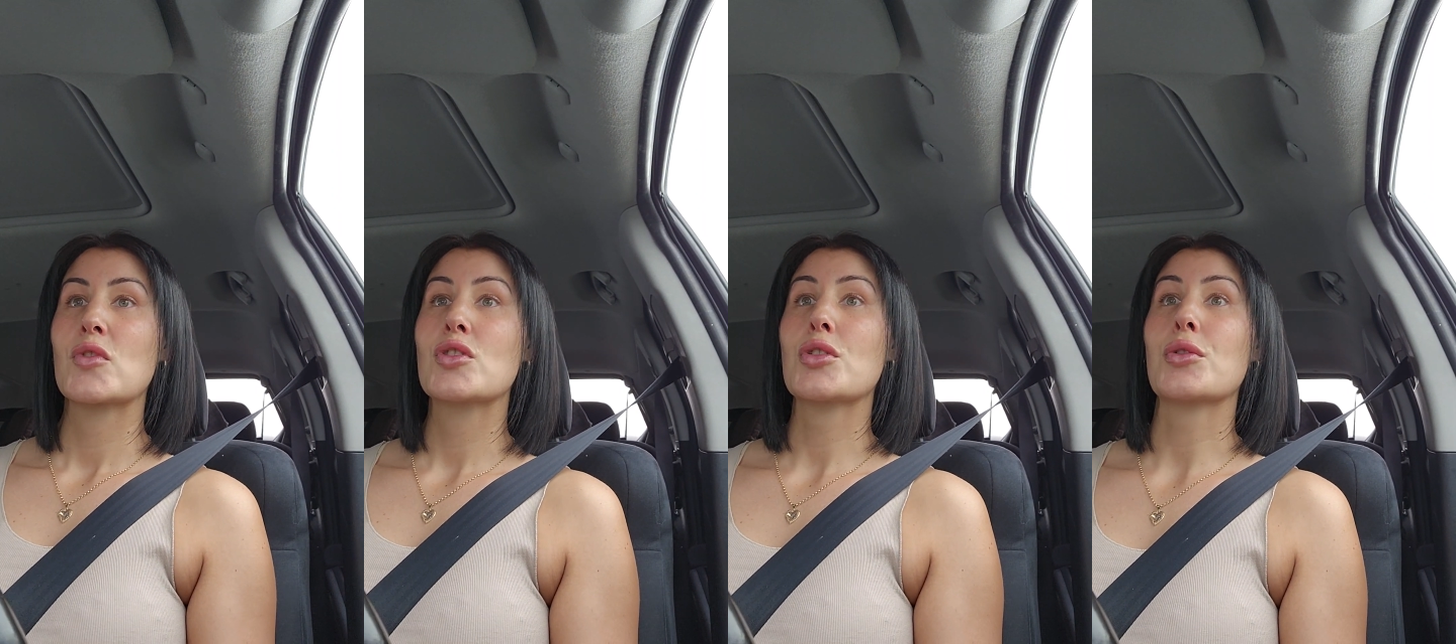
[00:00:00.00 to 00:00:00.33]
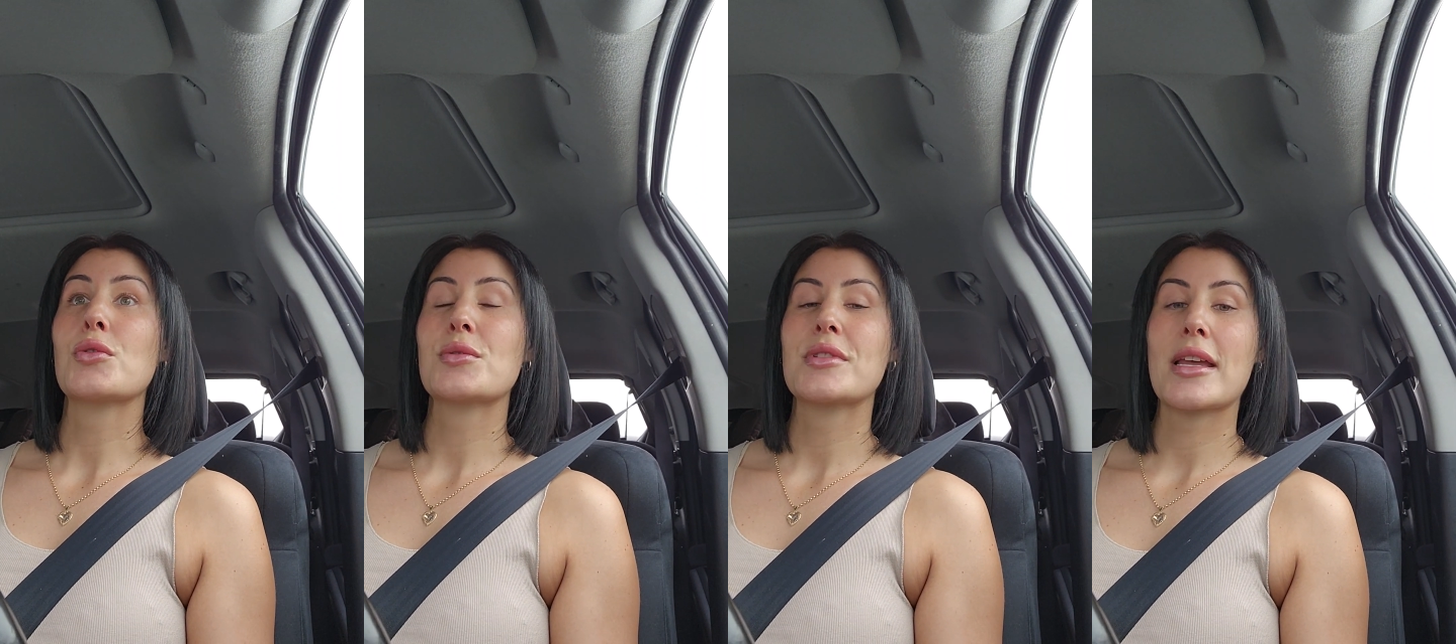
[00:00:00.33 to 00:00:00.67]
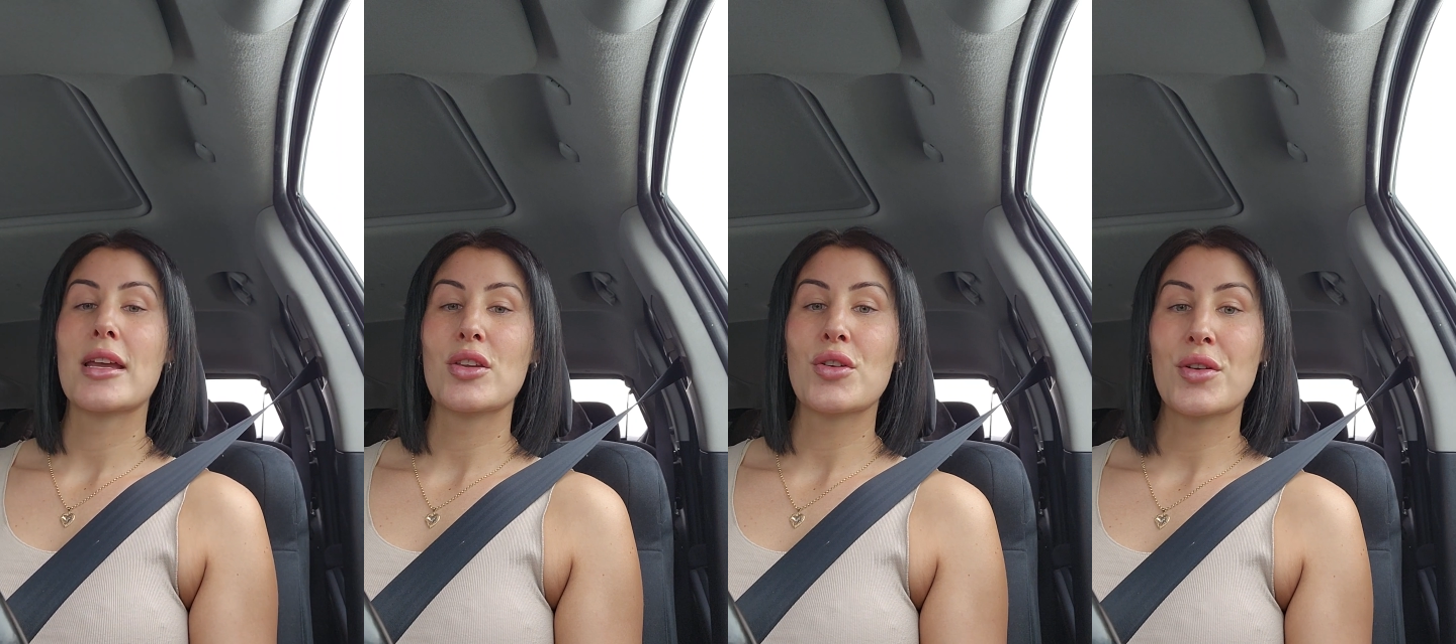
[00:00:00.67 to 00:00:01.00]
tools
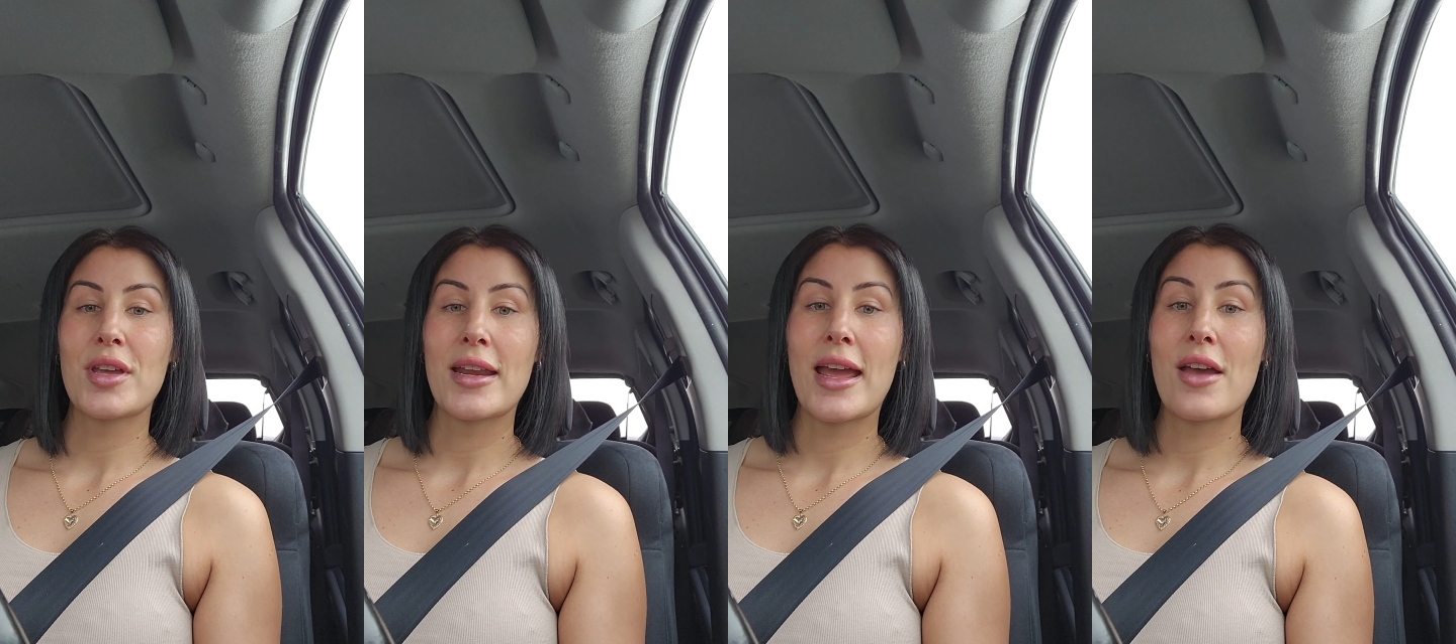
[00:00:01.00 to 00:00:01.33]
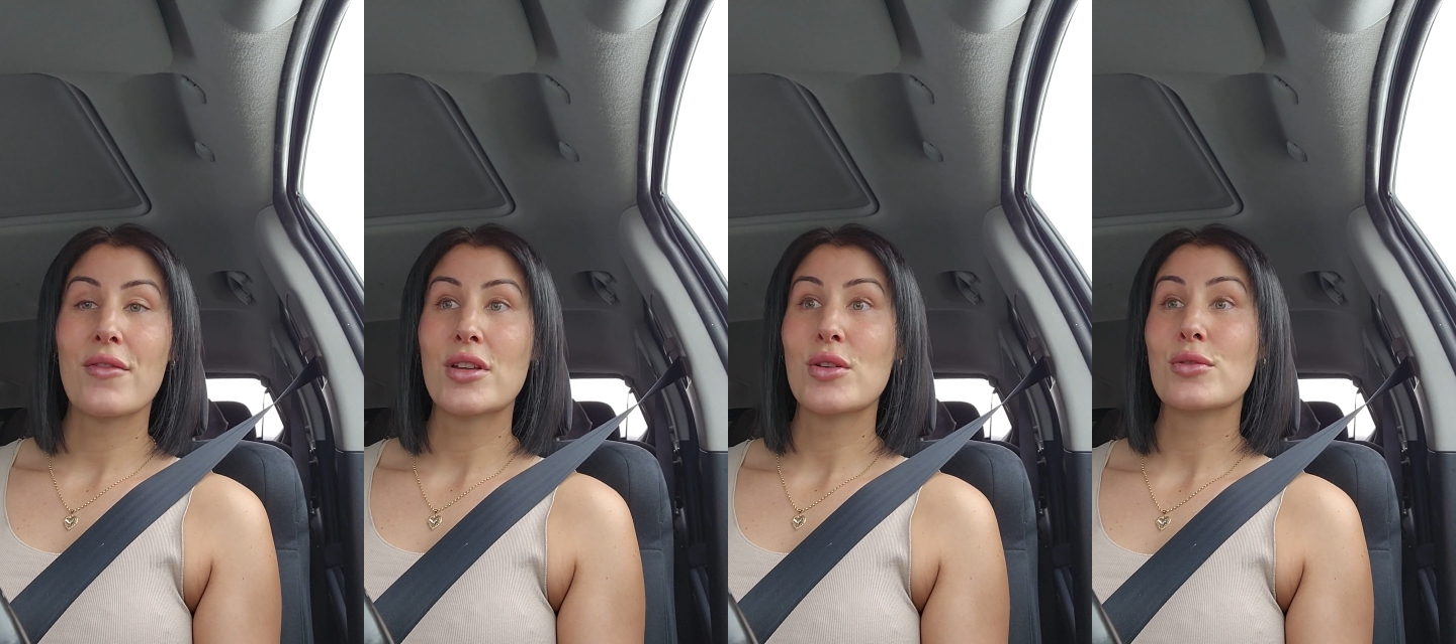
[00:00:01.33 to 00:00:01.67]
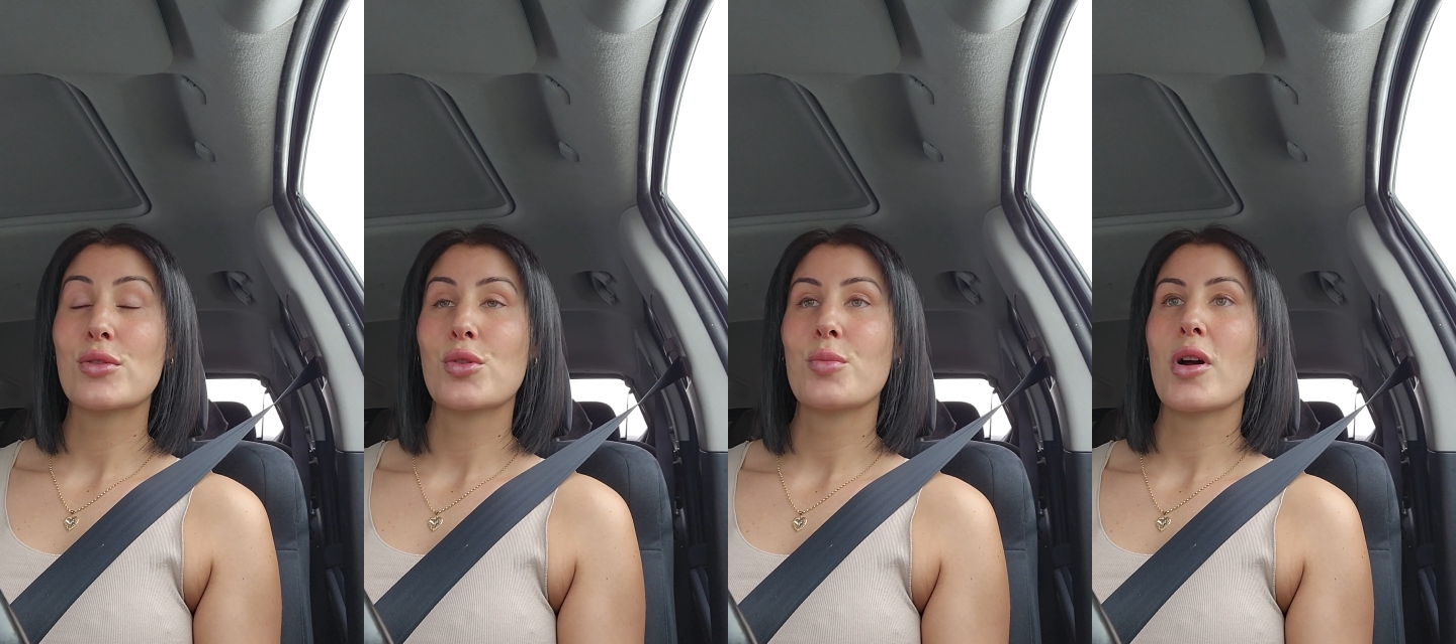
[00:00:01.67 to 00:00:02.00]
that you can have in your
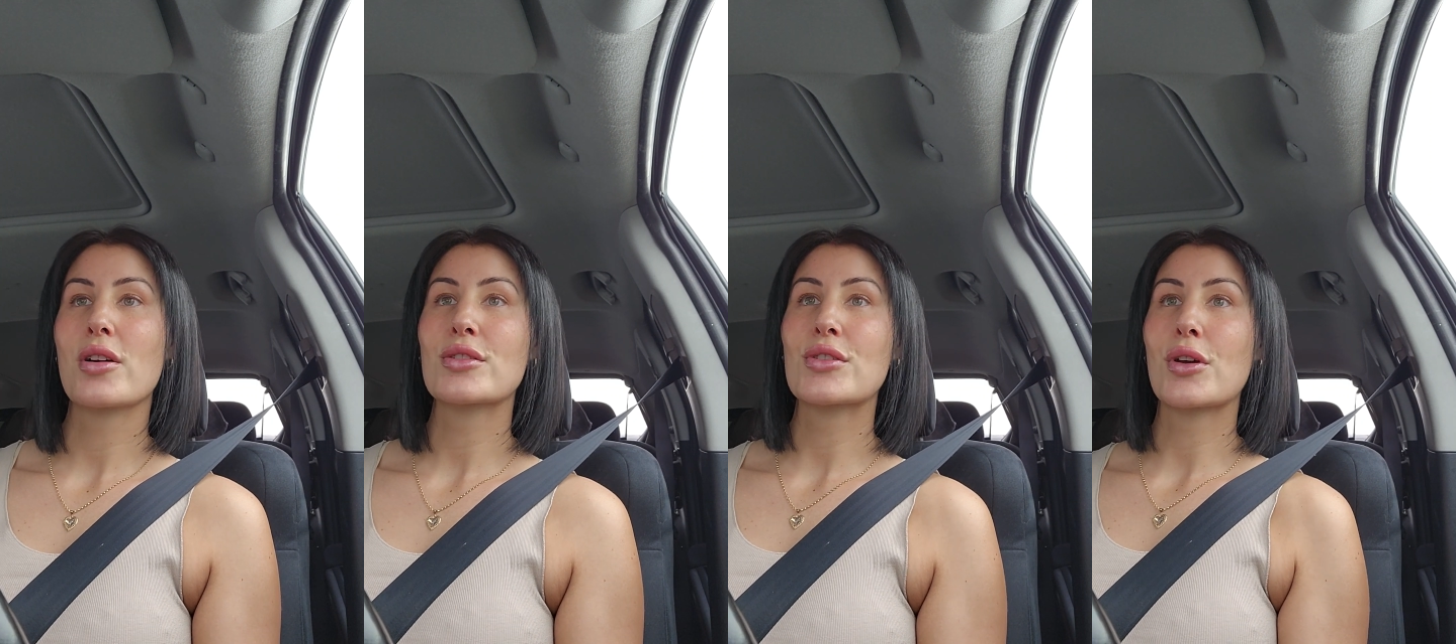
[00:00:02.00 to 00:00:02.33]
toolbox